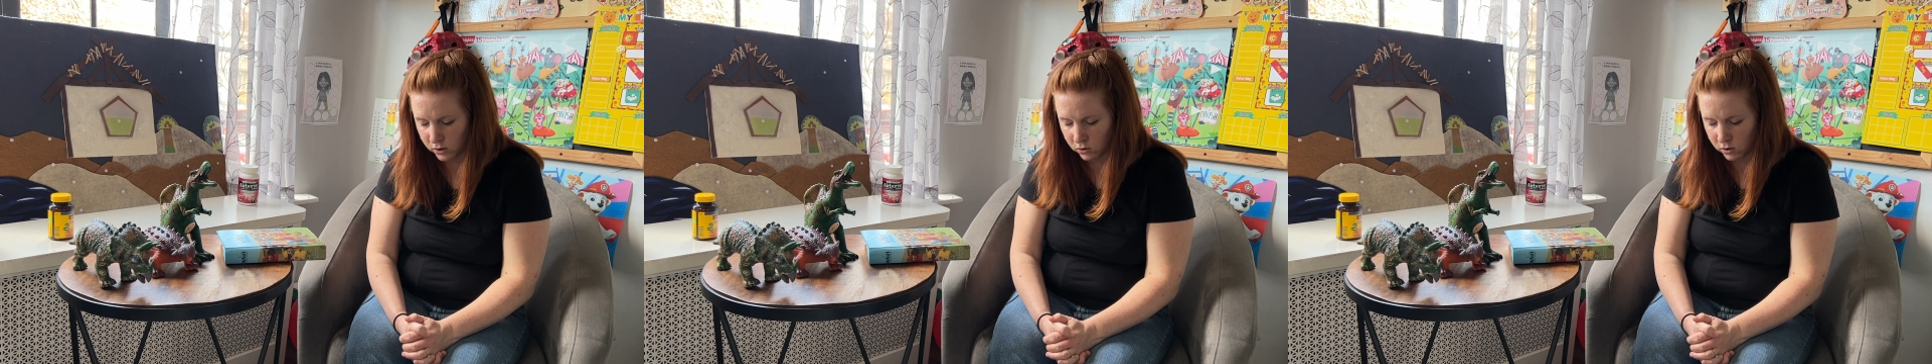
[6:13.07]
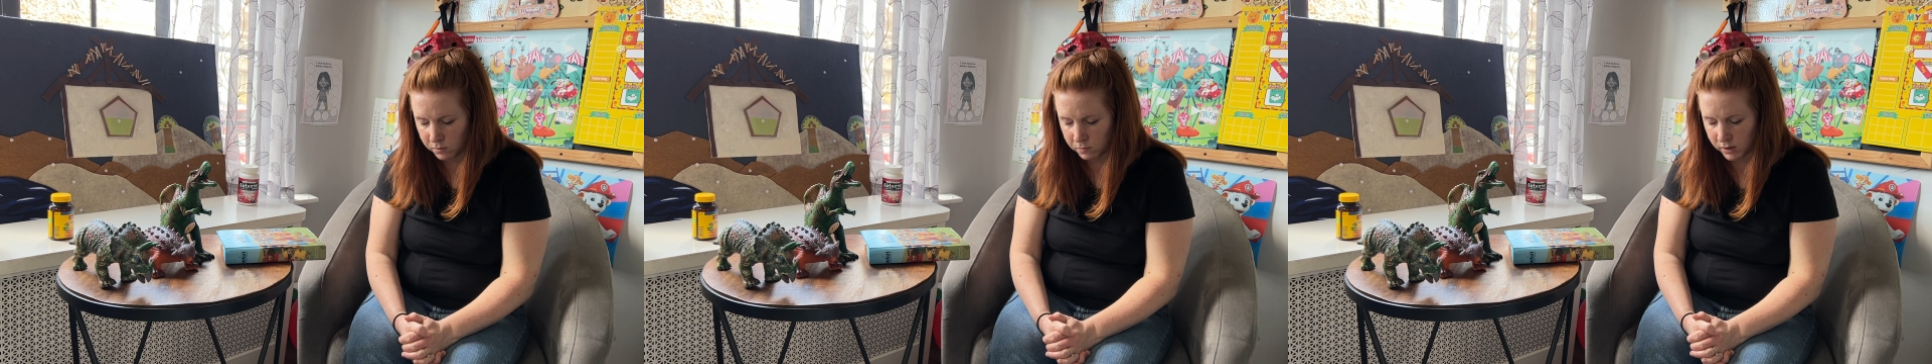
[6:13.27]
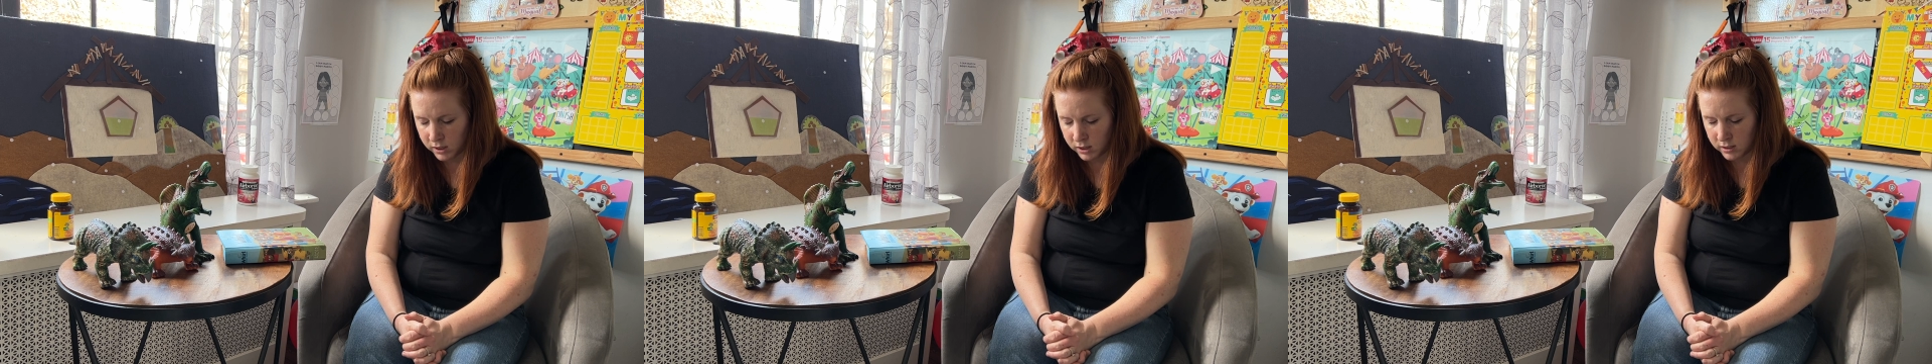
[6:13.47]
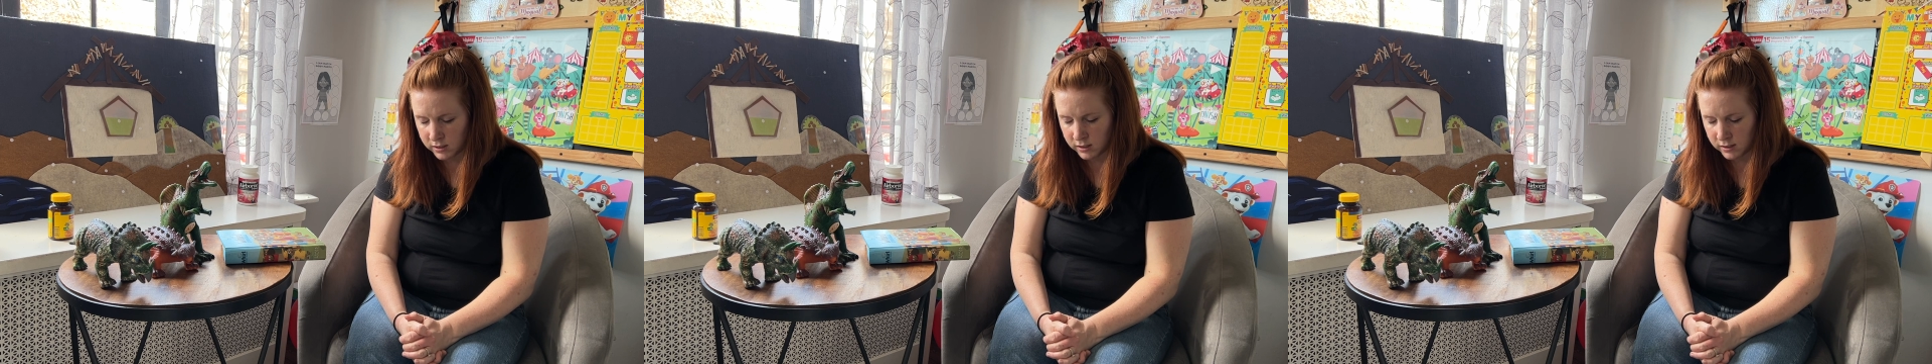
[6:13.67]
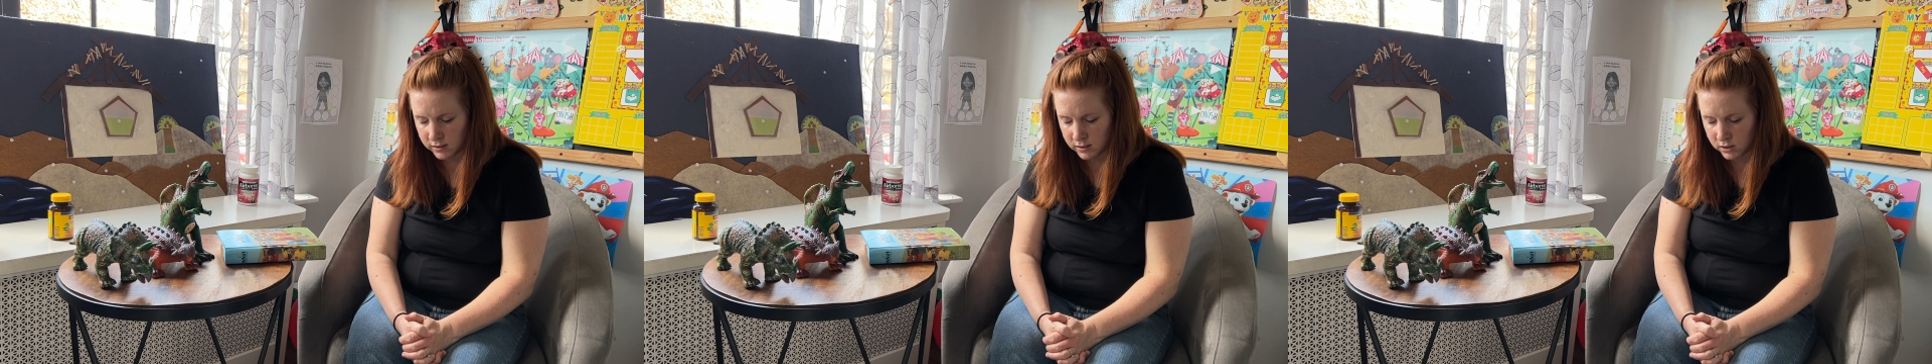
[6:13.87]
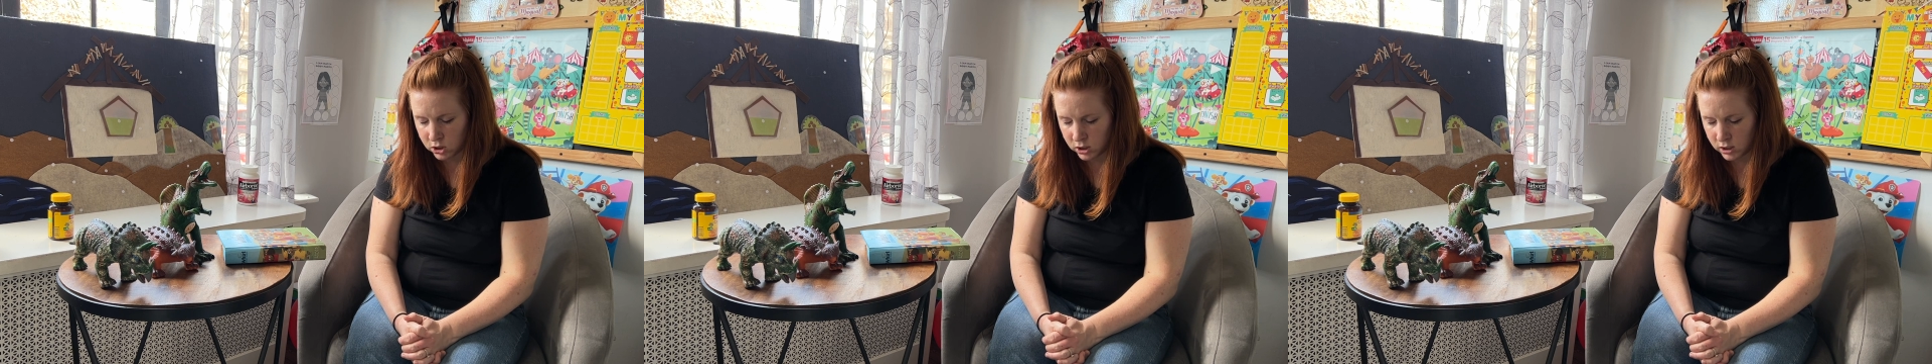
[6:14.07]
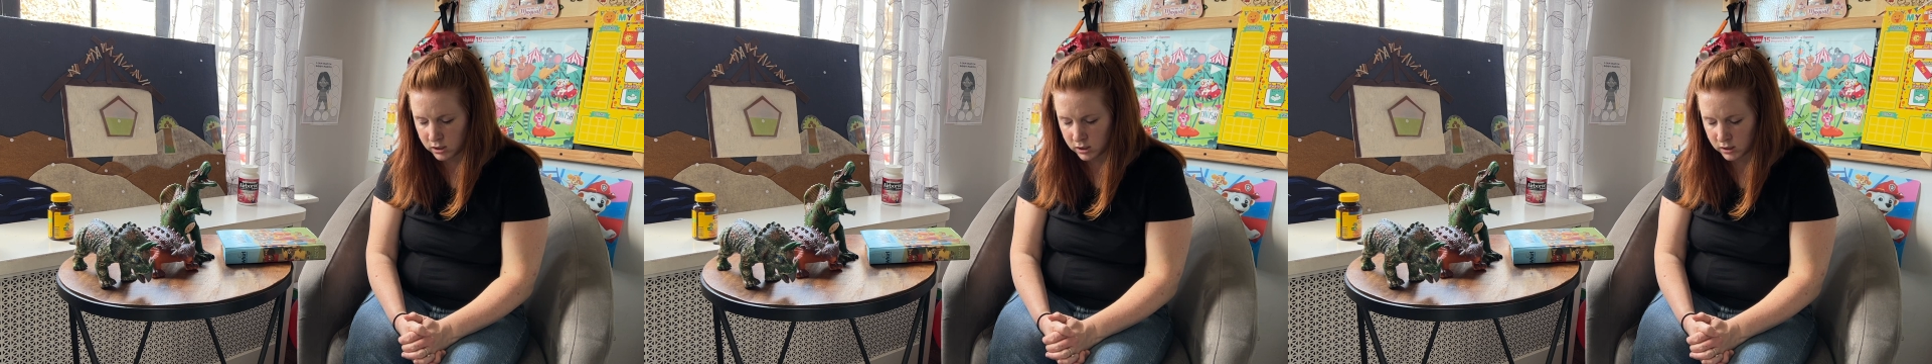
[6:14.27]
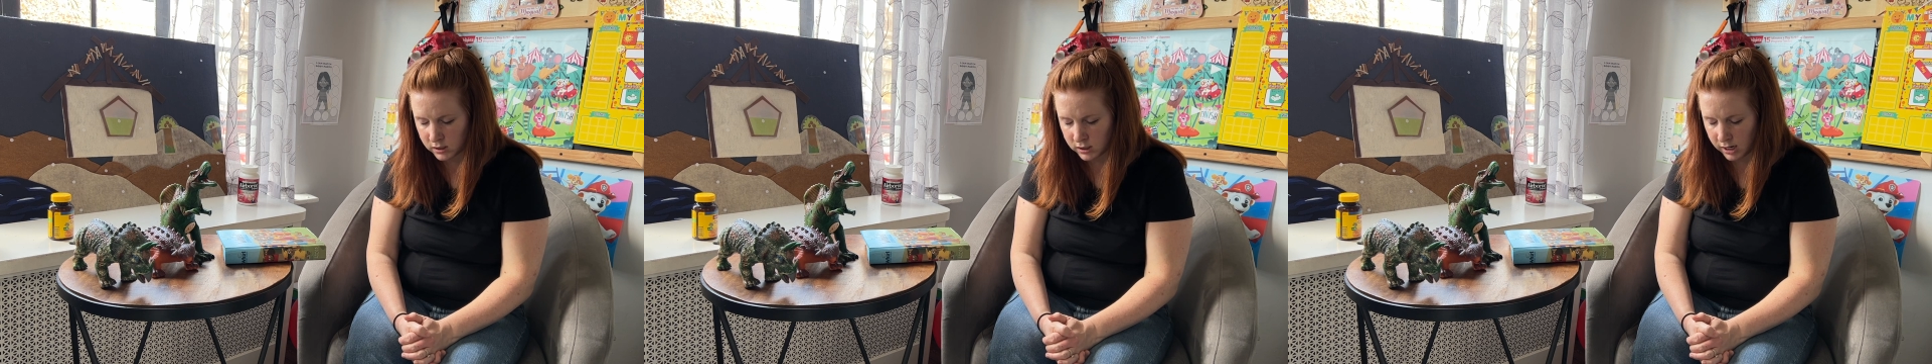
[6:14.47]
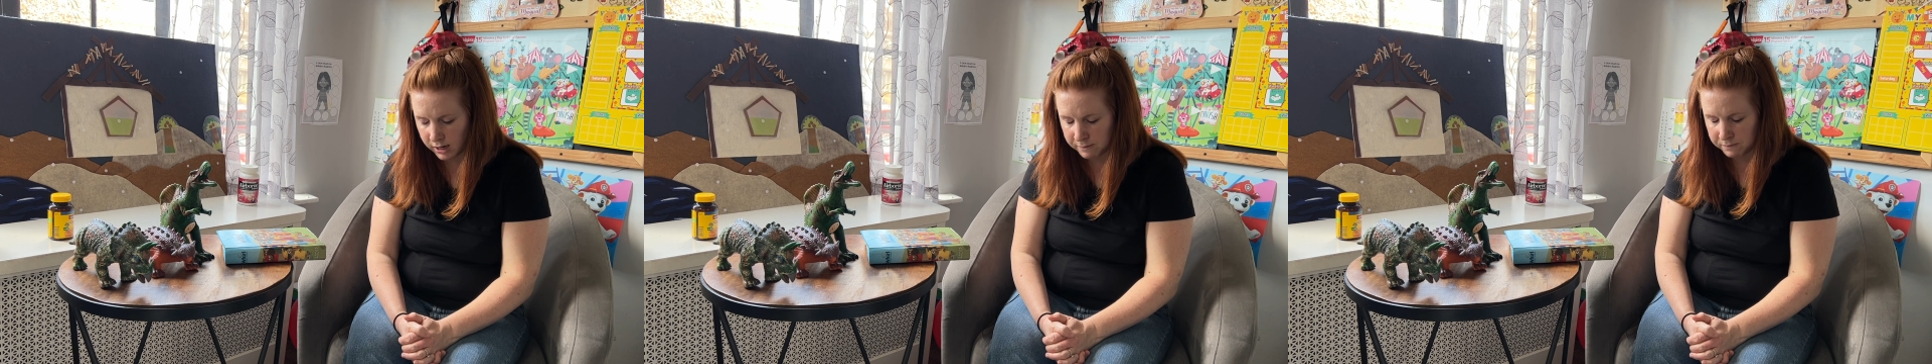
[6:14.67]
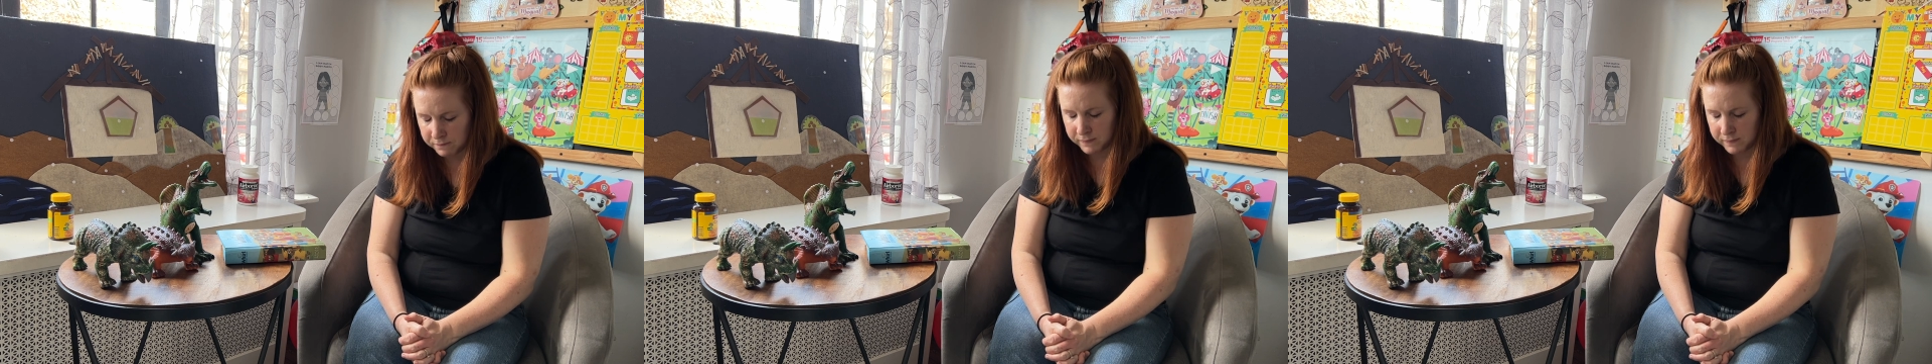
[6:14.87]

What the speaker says: We pray these things in Jesus' name.